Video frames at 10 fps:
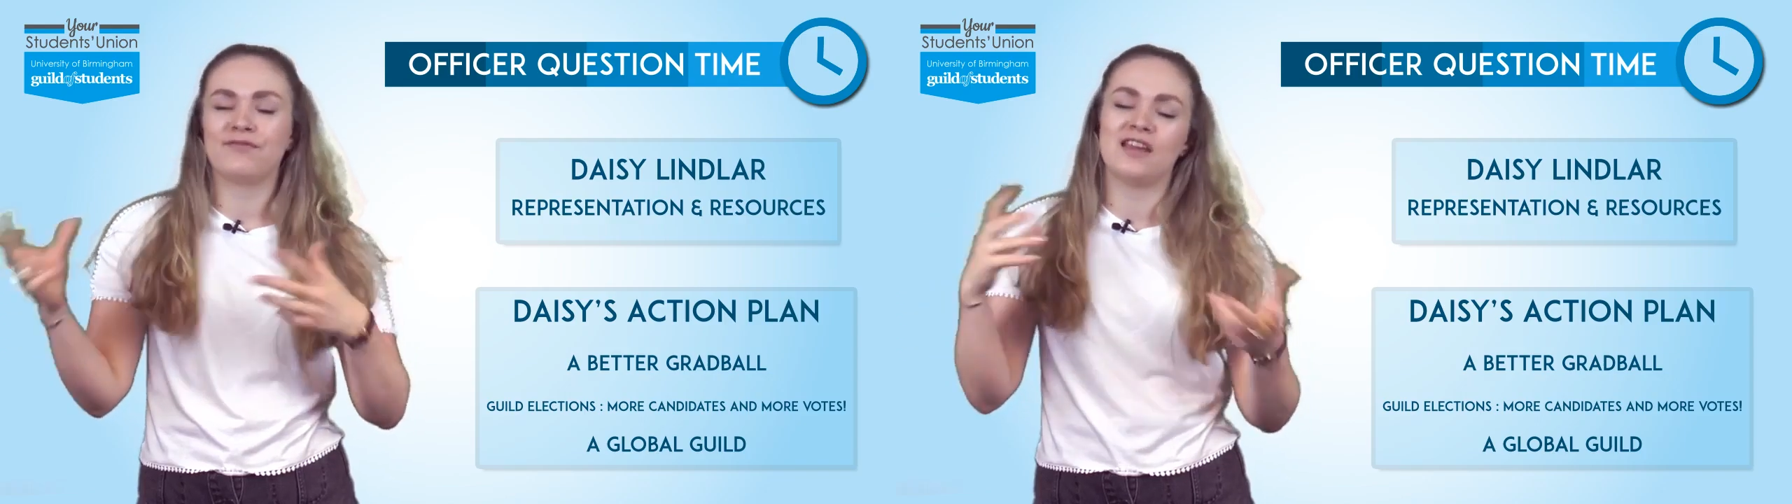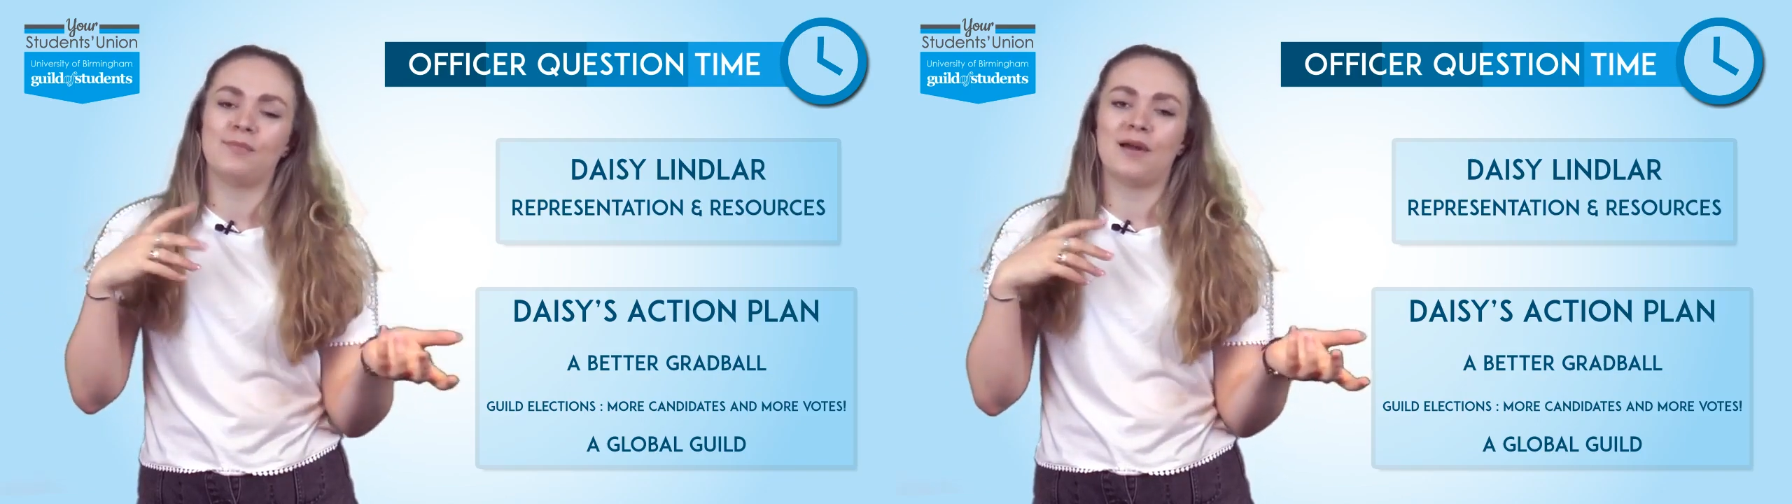
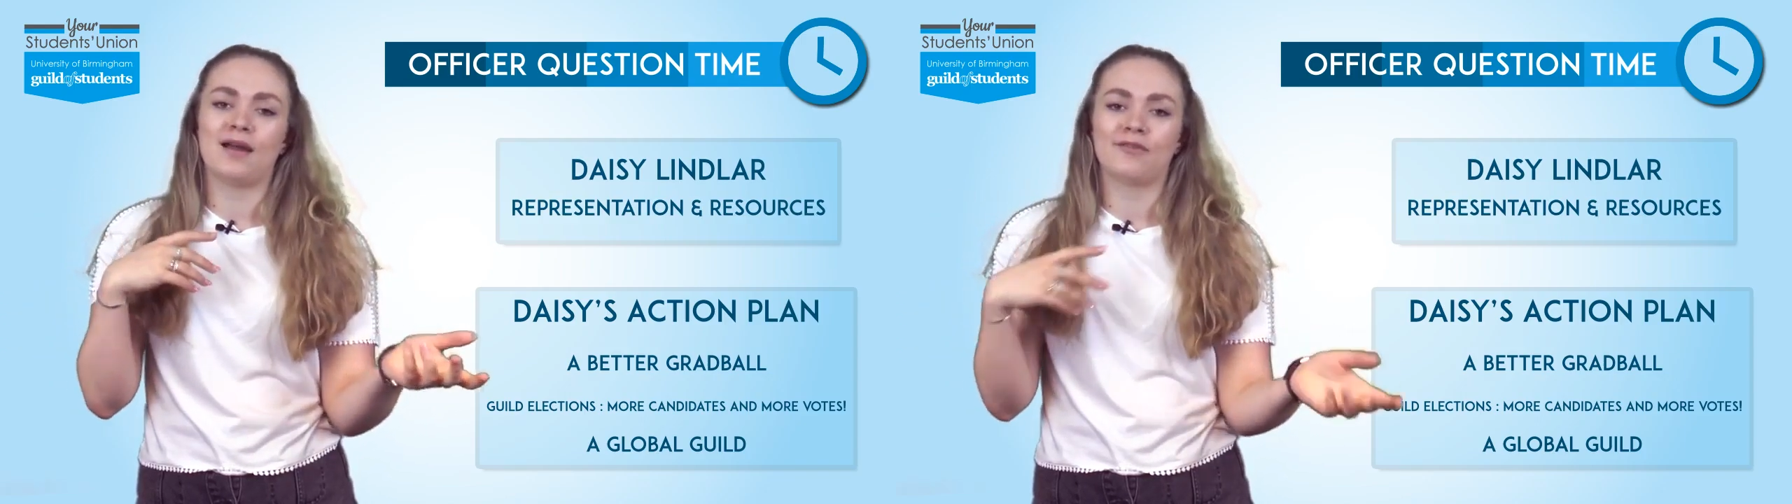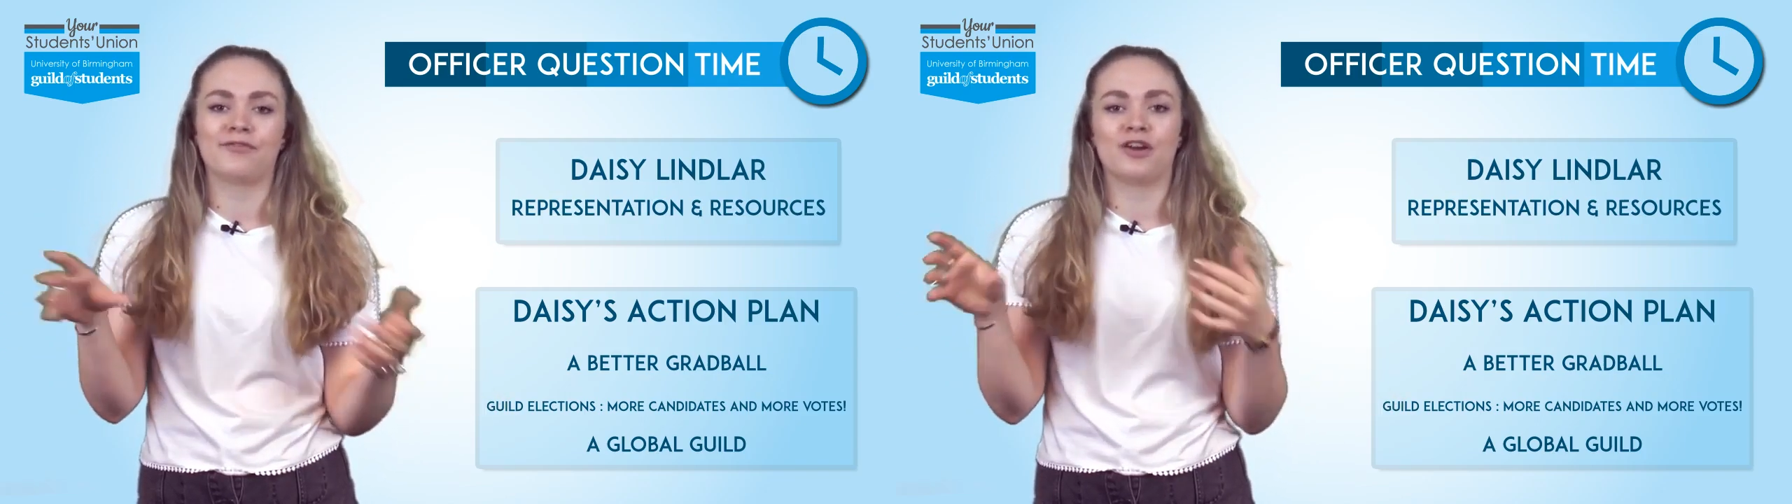
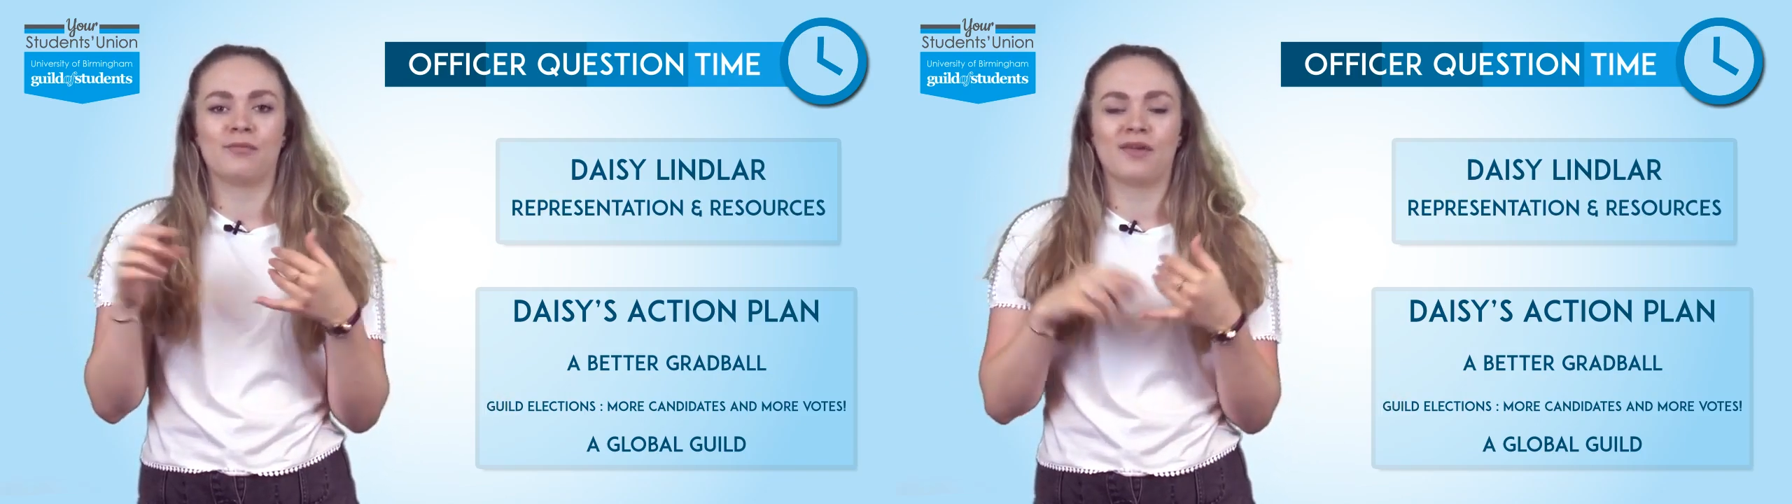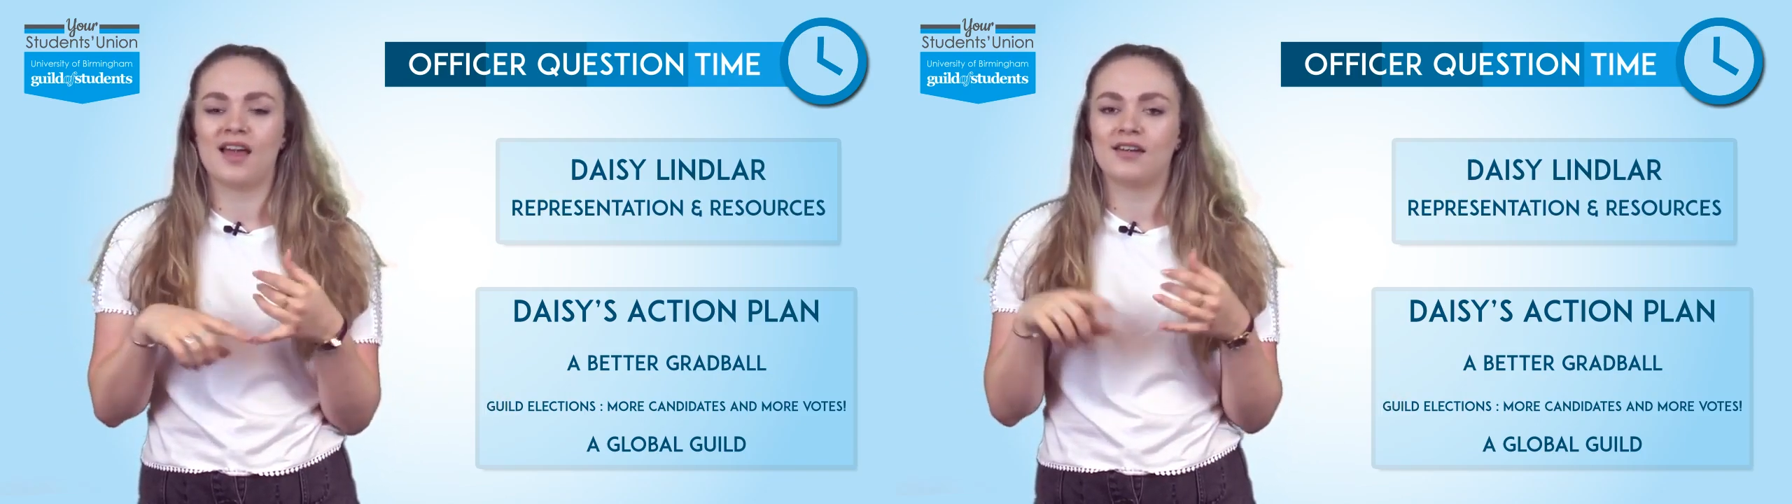feedback
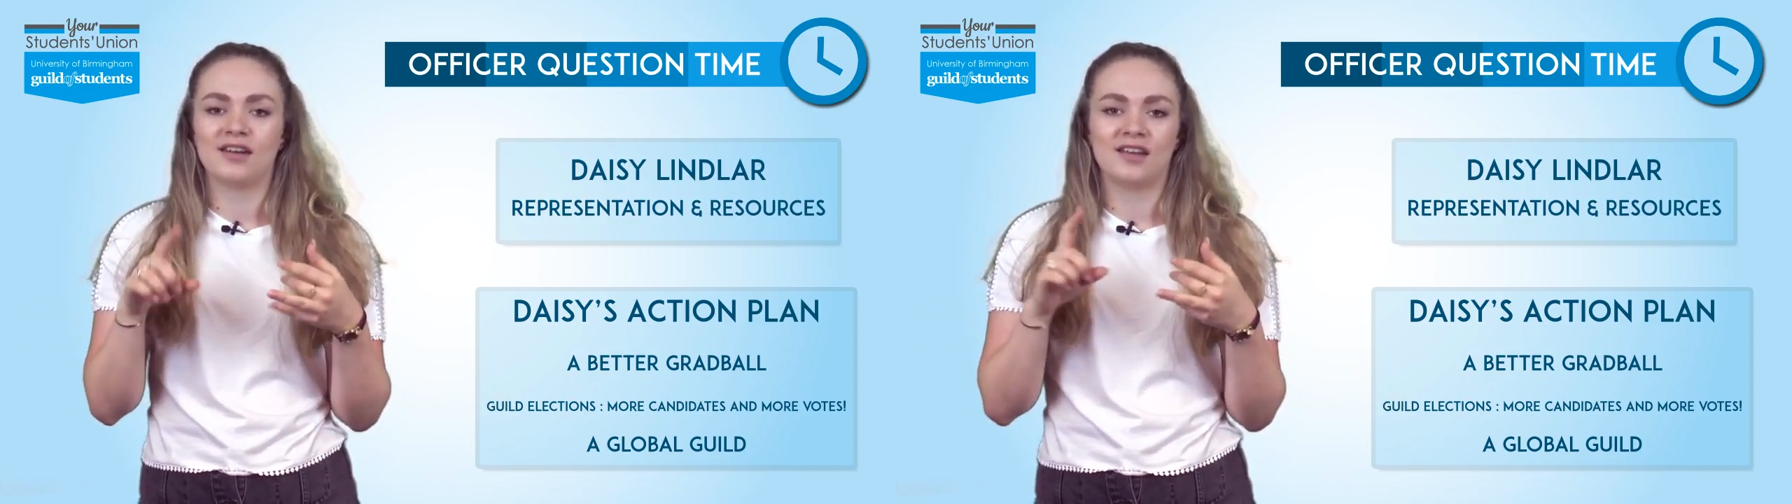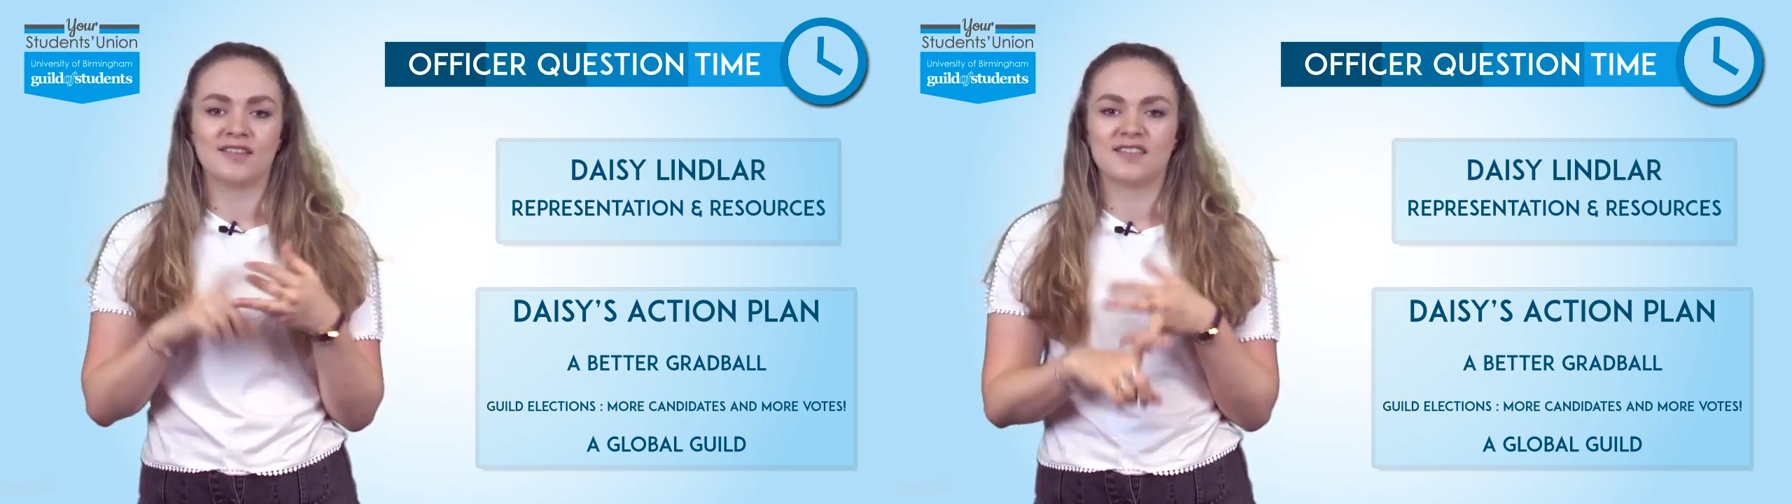from candidates,